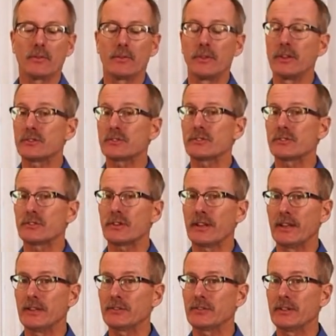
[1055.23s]
This
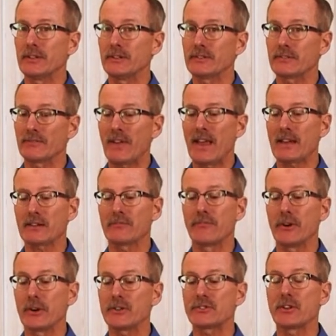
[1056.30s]
is in fact
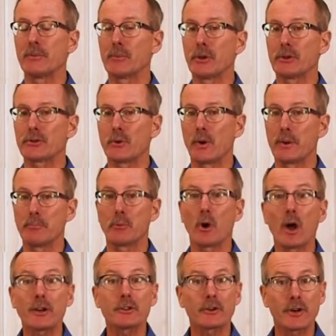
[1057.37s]
very similar to a
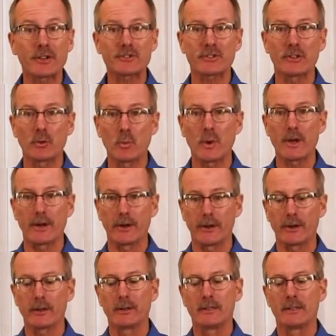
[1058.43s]
broad-crested
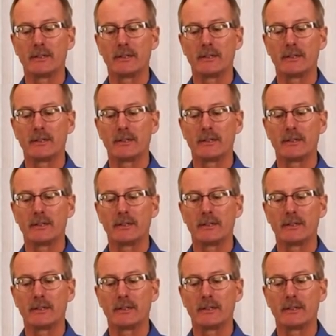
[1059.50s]
weir.